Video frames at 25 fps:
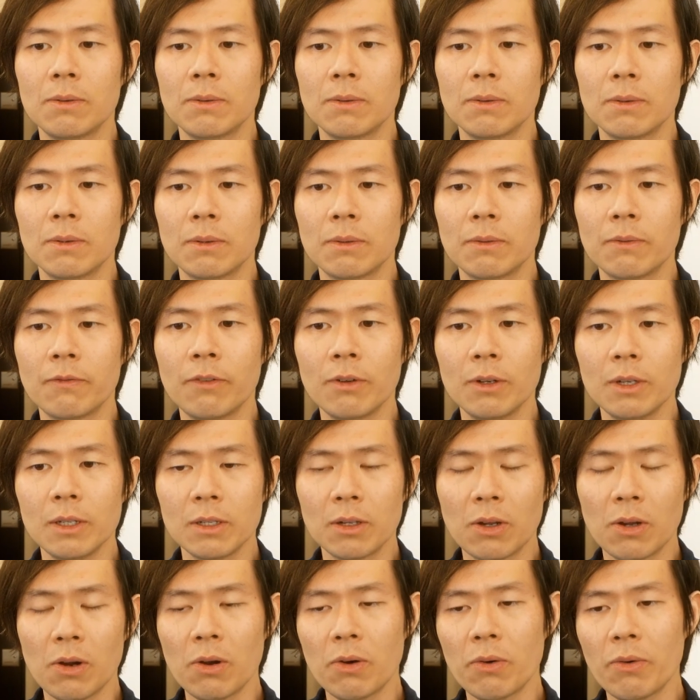fully
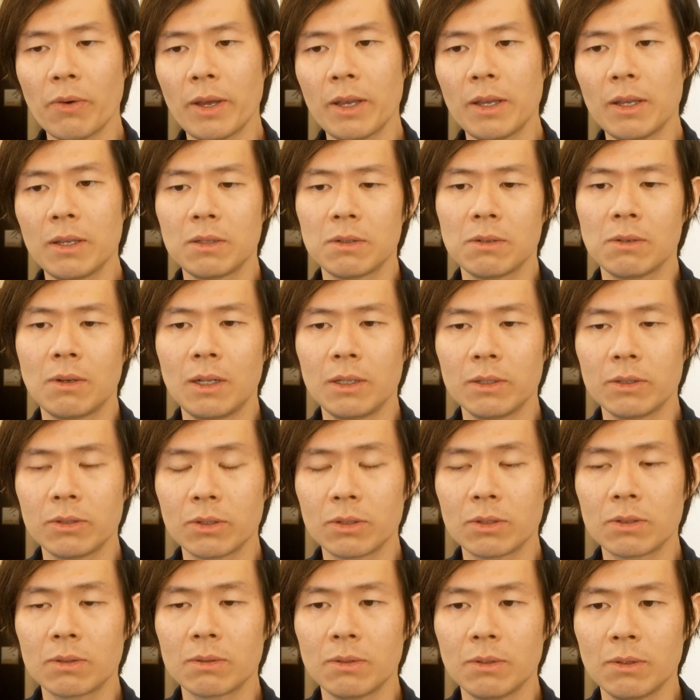go away, so I'll
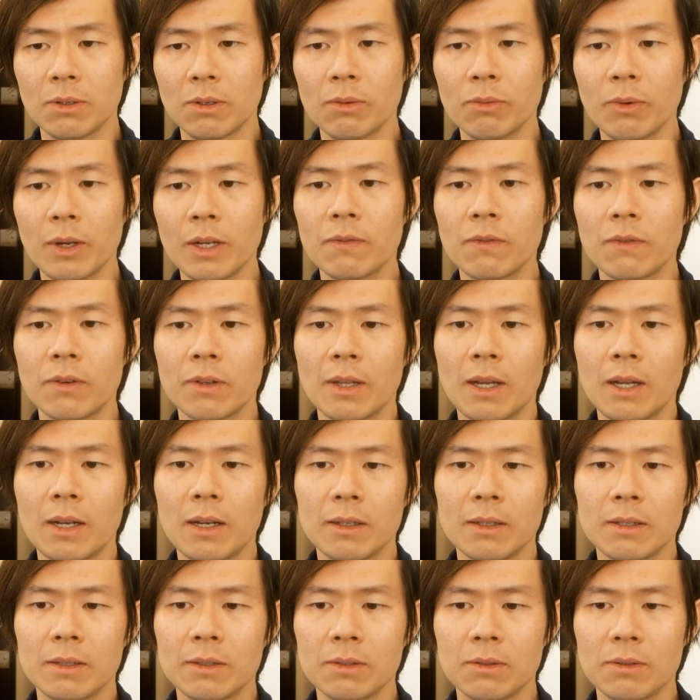just wait for
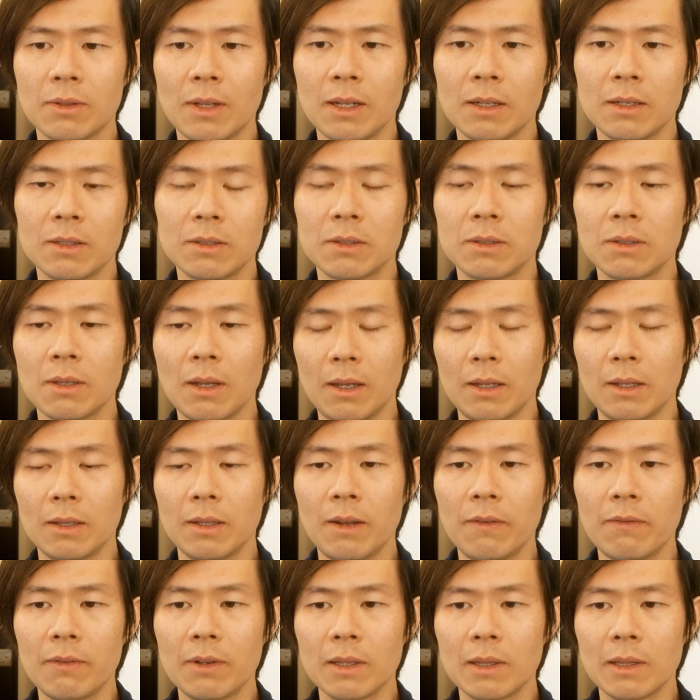that. So that's
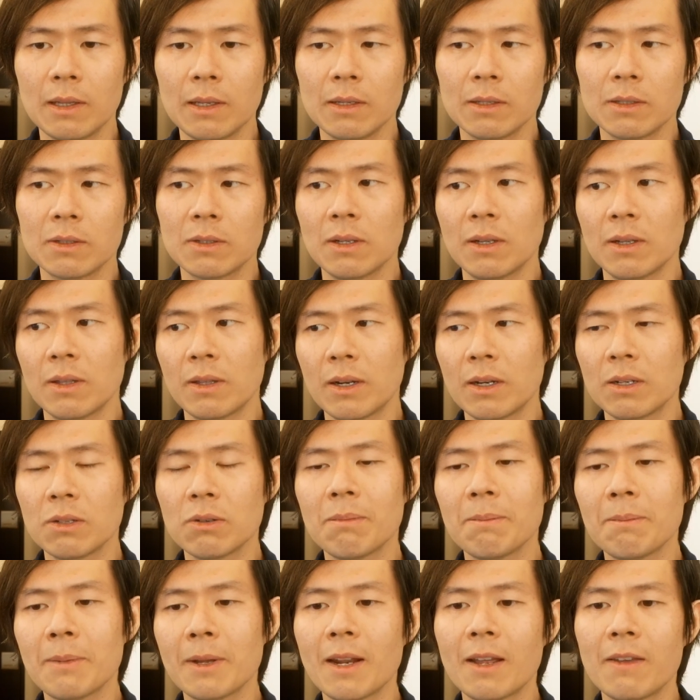definitely still there. So
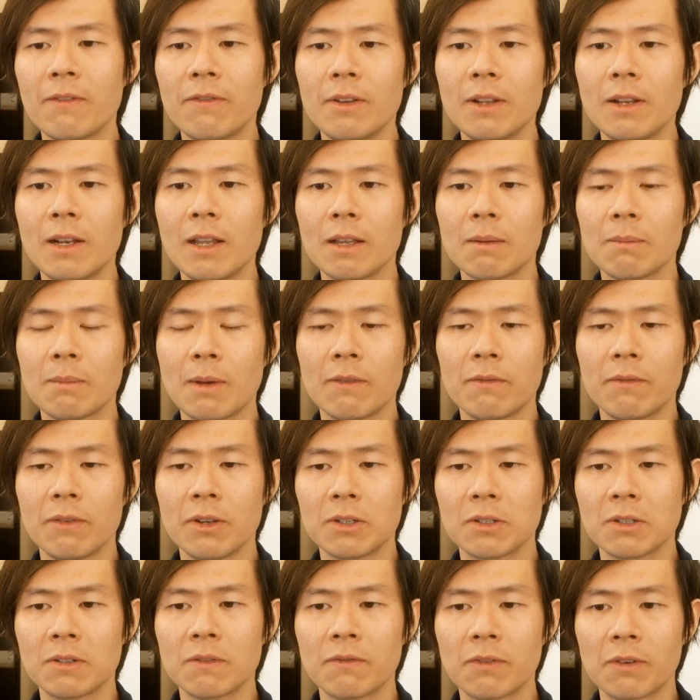but I feel like my
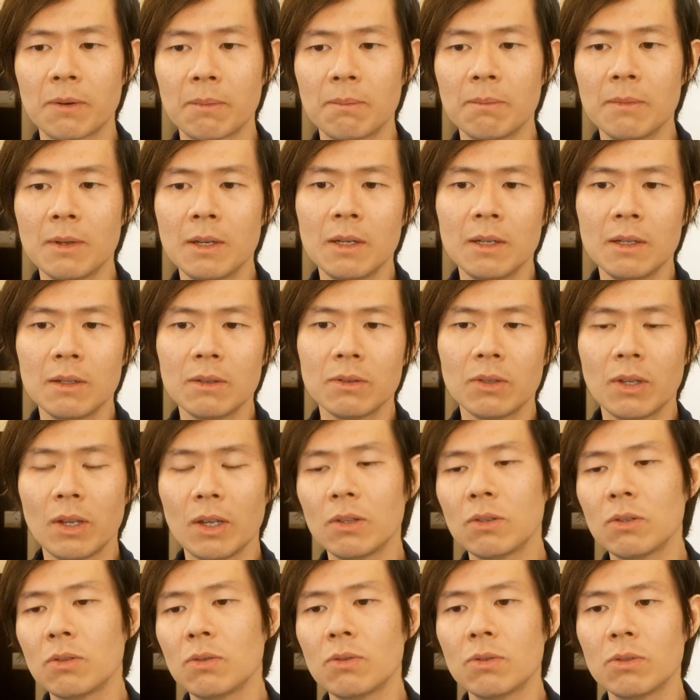vision from day
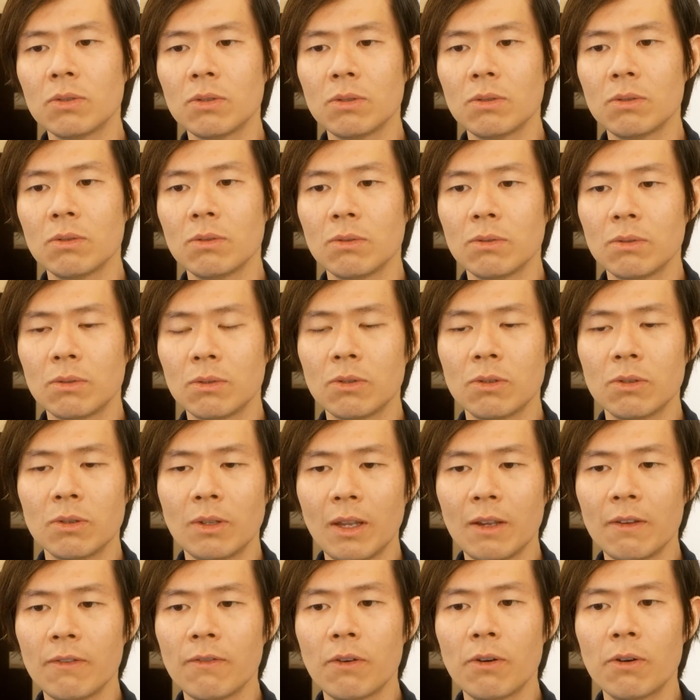2 to
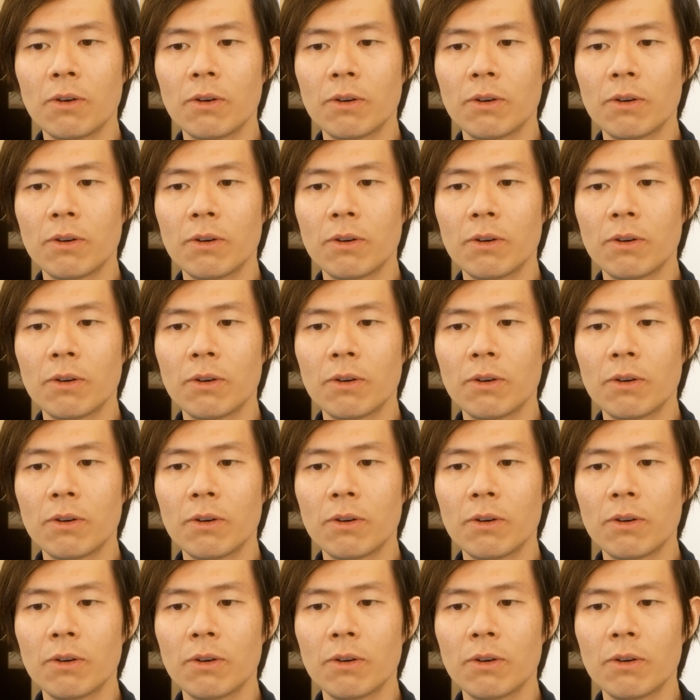day 4